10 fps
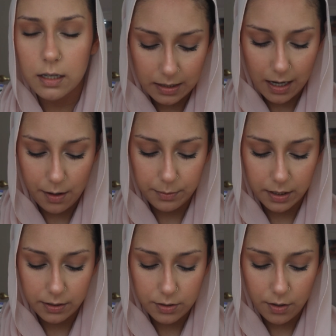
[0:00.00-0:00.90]
Now I'm
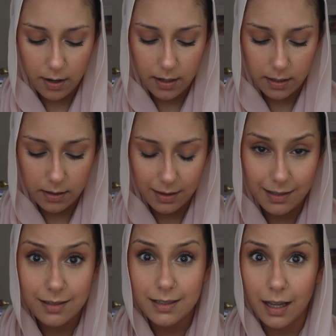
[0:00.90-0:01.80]
gonna try the
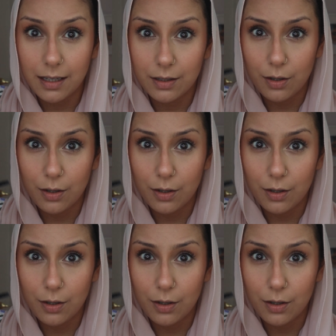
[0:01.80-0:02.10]
second